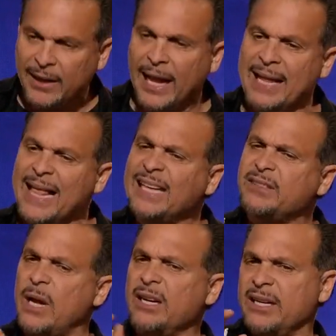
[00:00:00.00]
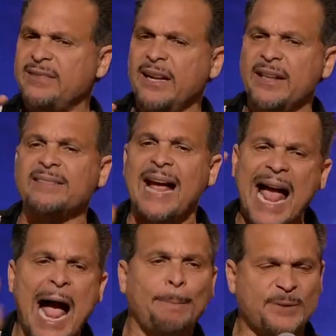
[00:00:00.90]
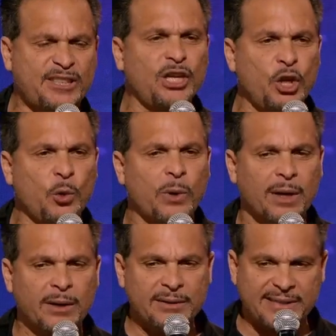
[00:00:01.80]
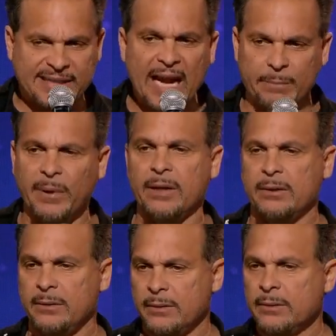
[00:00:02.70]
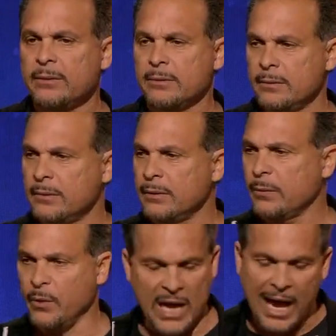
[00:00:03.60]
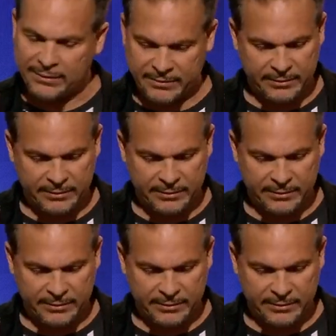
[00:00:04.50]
And that's, I'm going to say this, absolute statement. Will not.